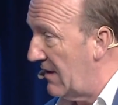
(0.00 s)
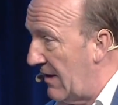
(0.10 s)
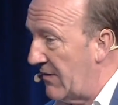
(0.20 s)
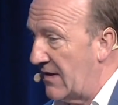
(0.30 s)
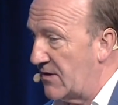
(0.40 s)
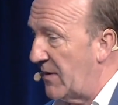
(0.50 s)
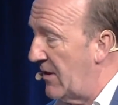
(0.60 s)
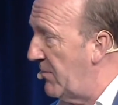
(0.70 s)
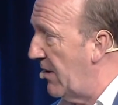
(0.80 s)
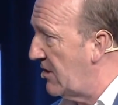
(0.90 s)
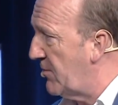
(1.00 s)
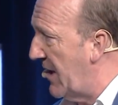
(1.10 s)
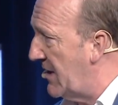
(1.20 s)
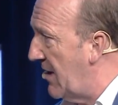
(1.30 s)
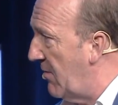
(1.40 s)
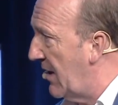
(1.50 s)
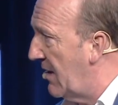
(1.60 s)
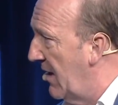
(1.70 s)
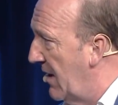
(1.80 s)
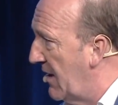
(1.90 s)
I think there's been a
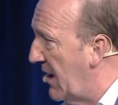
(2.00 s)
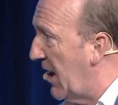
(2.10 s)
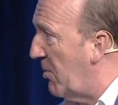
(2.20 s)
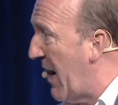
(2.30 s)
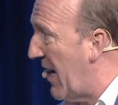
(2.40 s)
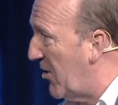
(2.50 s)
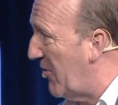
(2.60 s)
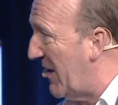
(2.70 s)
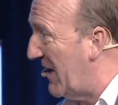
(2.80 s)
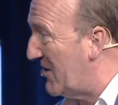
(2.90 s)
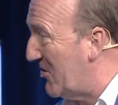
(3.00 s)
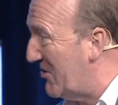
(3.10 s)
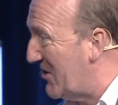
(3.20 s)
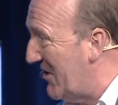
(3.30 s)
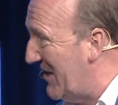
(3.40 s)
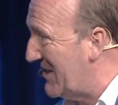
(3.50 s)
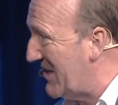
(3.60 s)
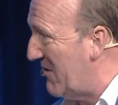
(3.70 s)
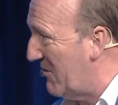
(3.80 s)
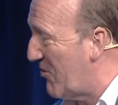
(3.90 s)
post-pandemic kickback on that to a certain
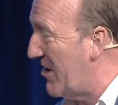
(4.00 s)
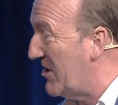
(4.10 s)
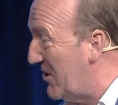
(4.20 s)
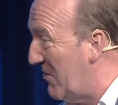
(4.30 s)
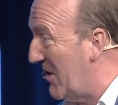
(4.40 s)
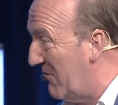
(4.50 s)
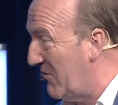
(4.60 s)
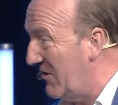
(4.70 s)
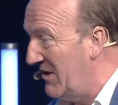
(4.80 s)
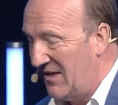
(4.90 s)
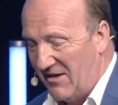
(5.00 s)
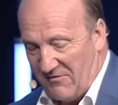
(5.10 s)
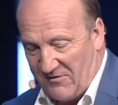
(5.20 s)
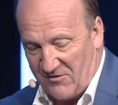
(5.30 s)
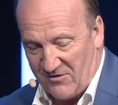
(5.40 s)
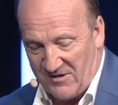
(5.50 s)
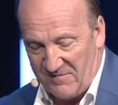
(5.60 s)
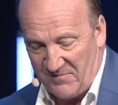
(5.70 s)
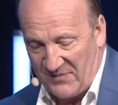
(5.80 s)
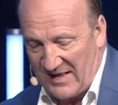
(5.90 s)
extent, of a greater demand for
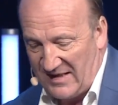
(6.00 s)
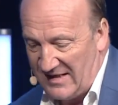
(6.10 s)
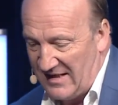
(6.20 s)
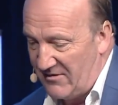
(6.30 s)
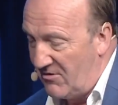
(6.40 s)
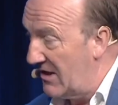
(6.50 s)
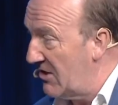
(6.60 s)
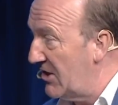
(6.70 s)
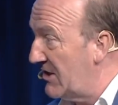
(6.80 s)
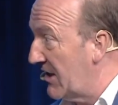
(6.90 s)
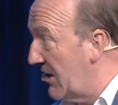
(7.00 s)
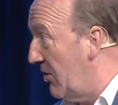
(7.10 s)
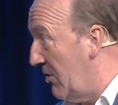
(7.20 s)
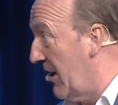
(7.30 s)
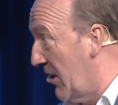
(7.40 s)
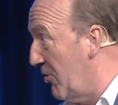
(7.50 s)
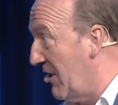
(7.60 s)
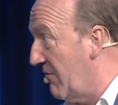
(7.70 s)
other energies, including